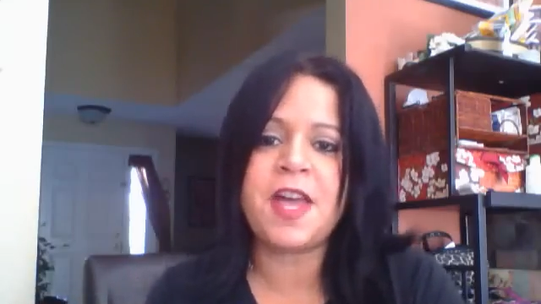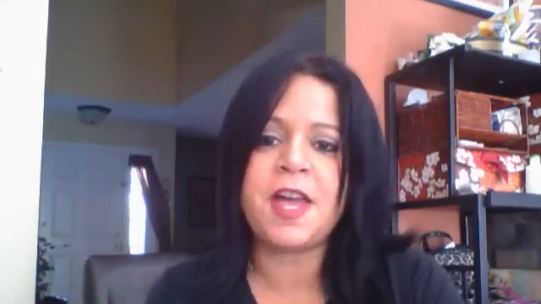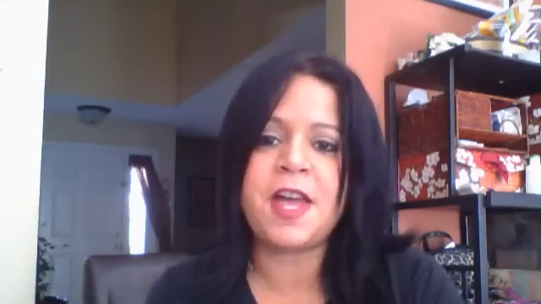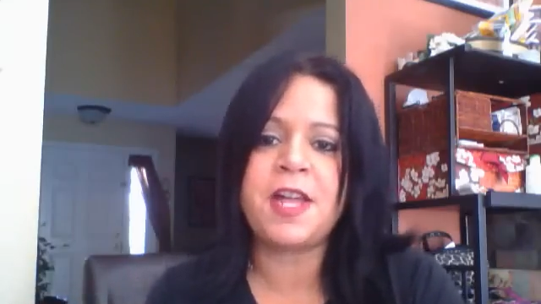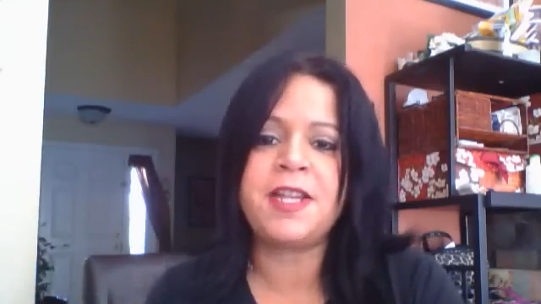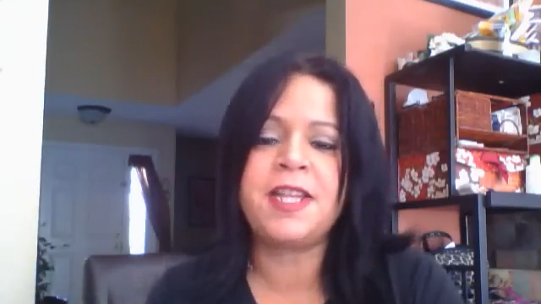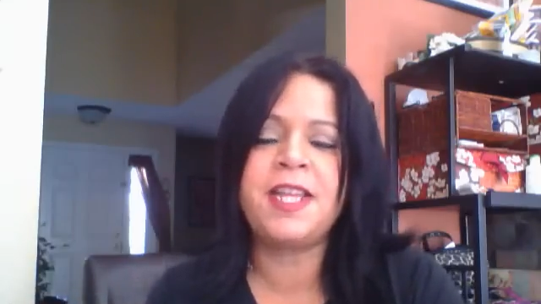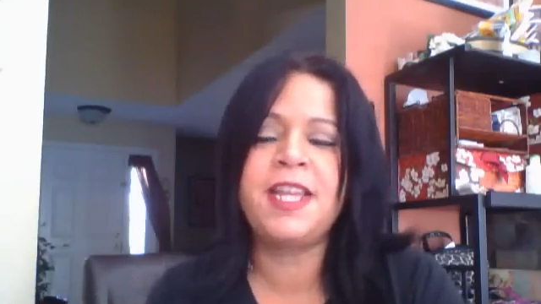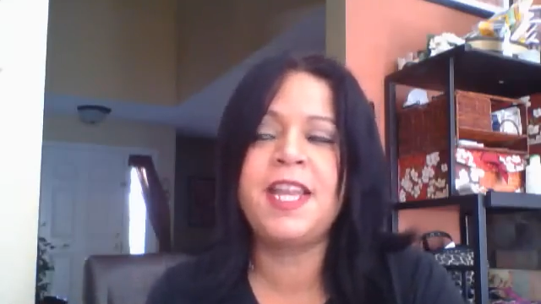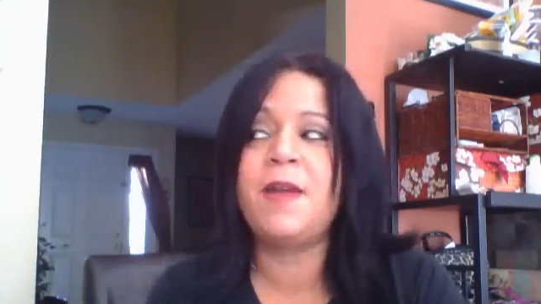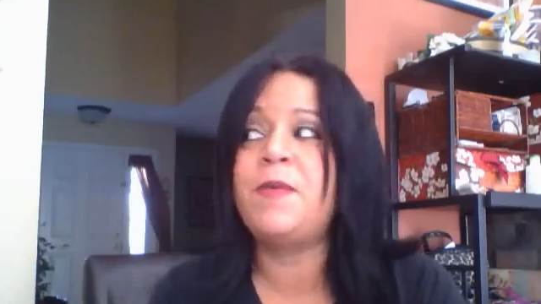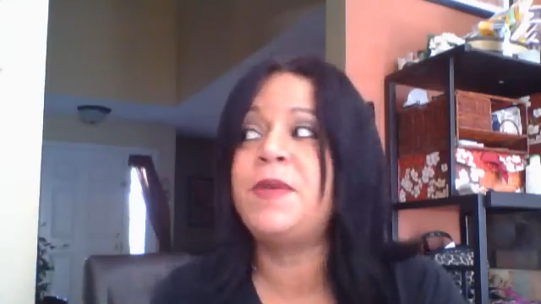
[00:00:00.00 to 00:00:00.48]

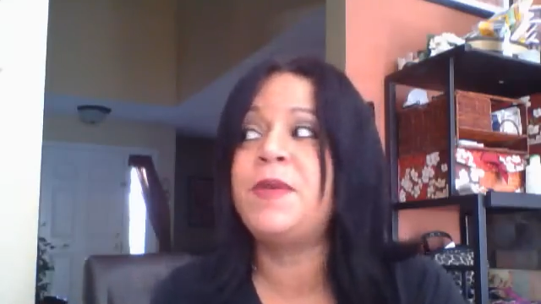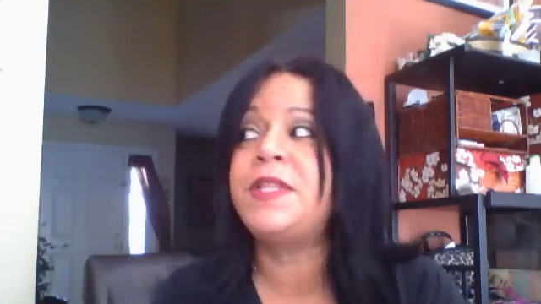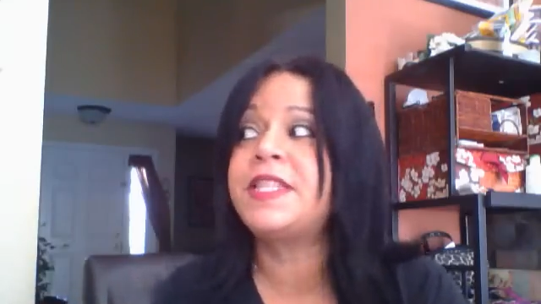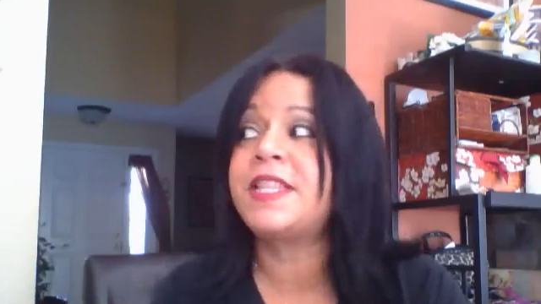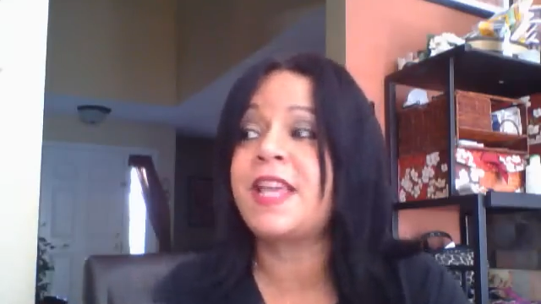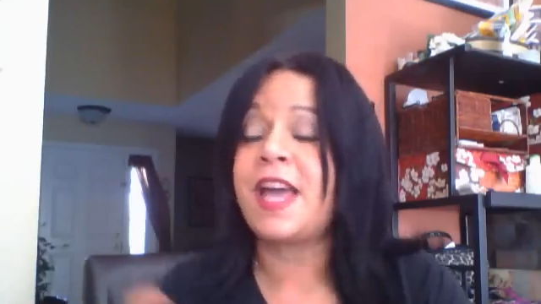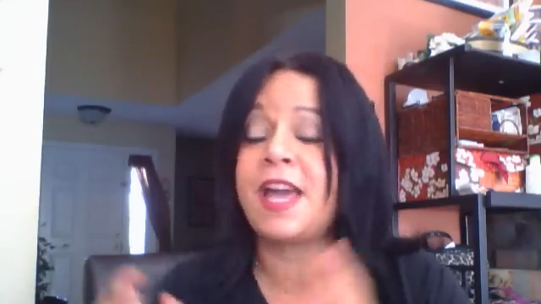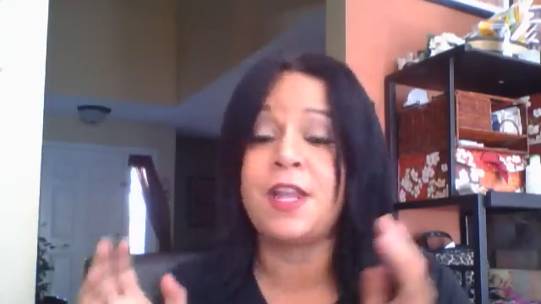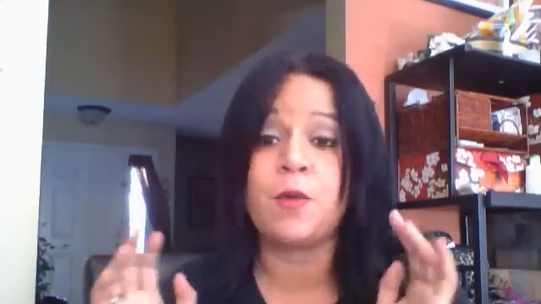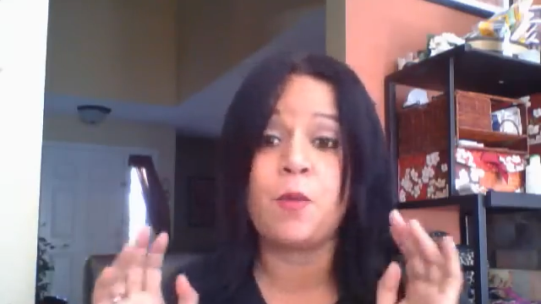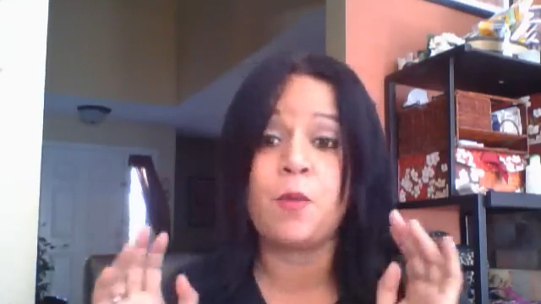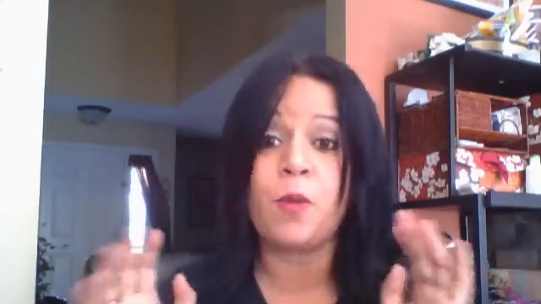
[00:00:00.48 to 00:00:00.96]
done, it was
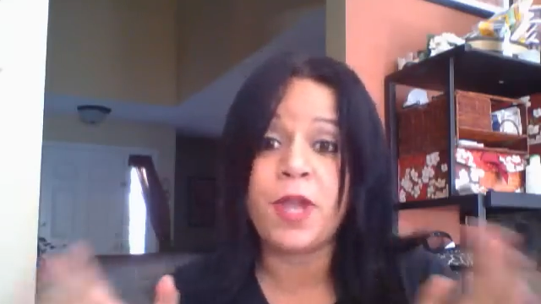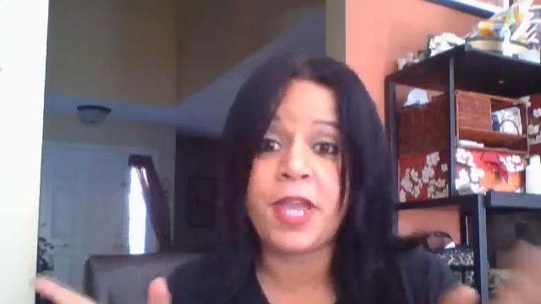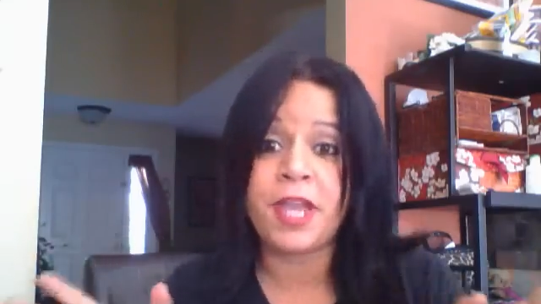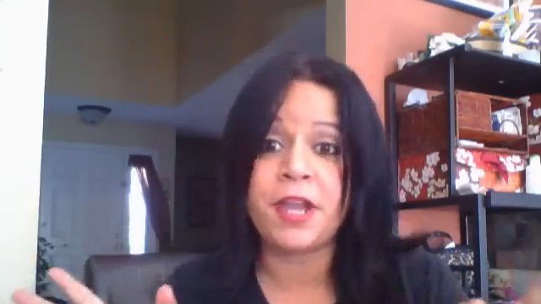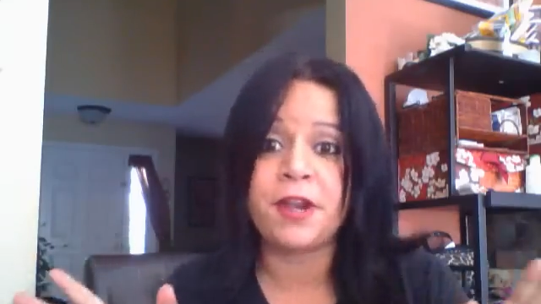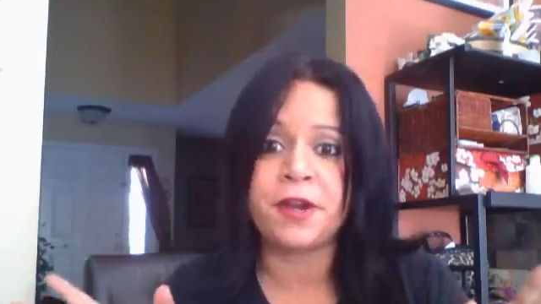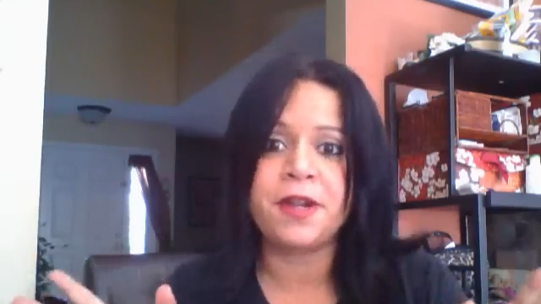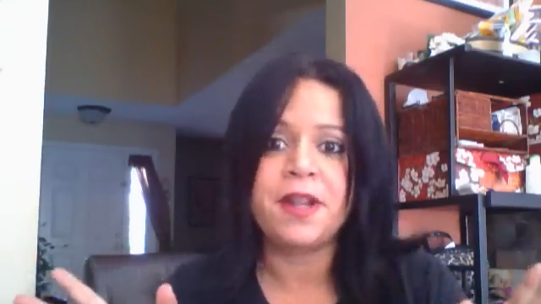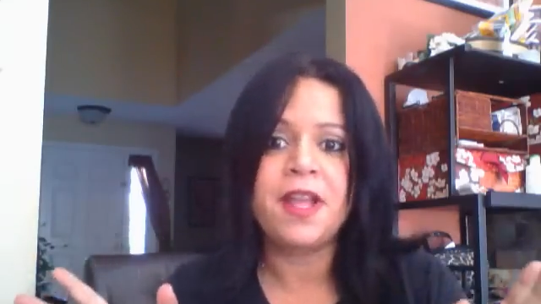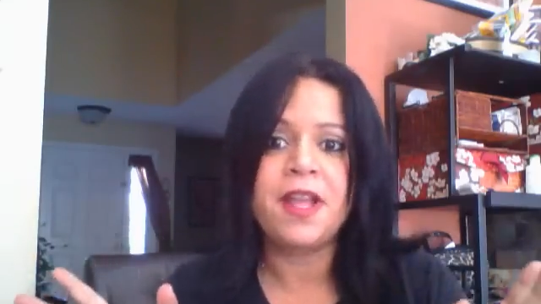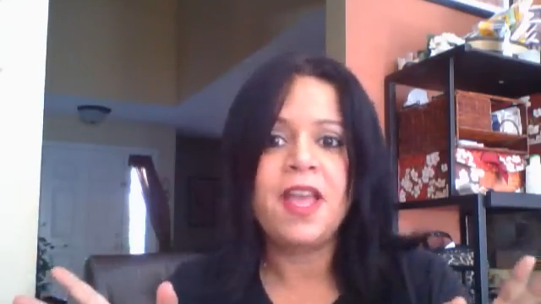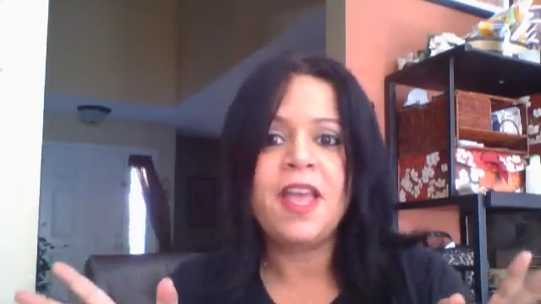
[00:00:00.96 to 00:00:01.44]
kind of
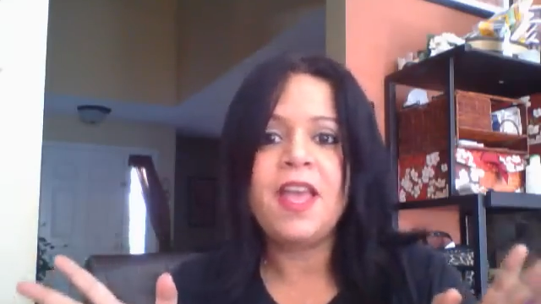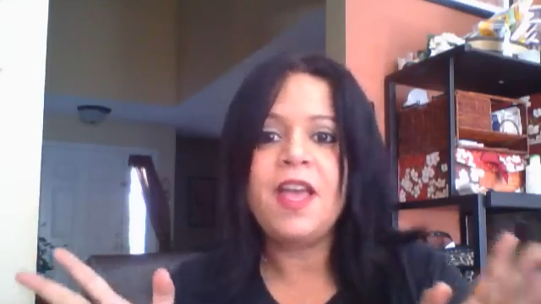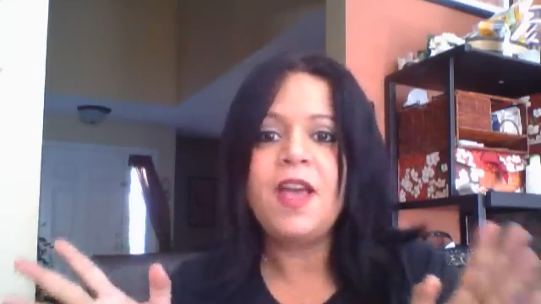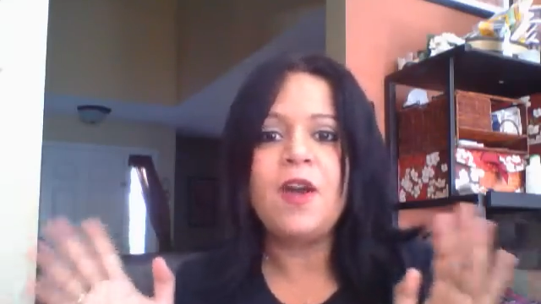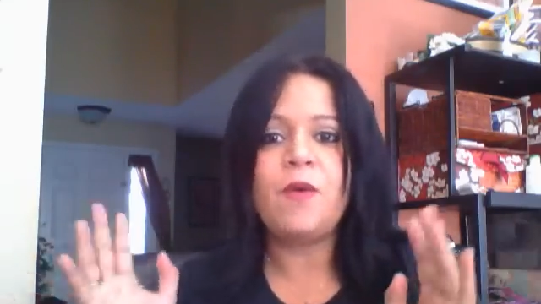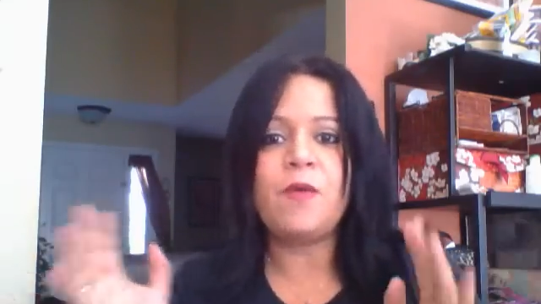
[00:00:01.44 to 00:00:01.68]
weird